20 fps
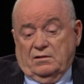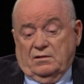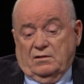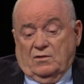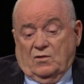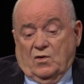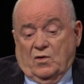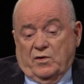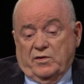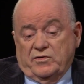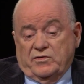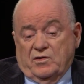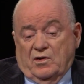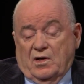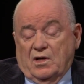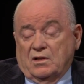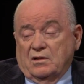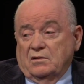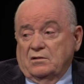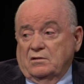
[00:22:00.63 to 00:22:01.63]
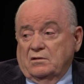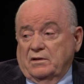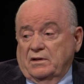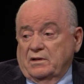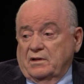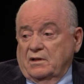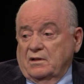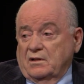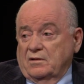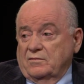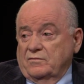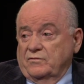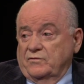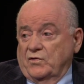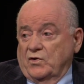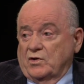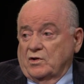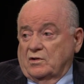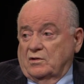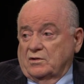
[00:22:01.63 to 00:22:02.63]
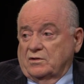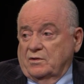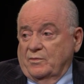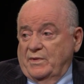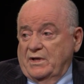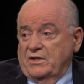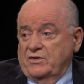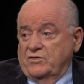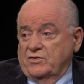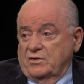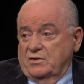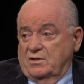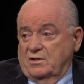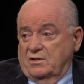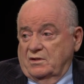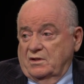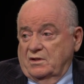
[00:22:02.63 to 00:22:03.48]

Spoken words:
horizontal and a vertical dimension to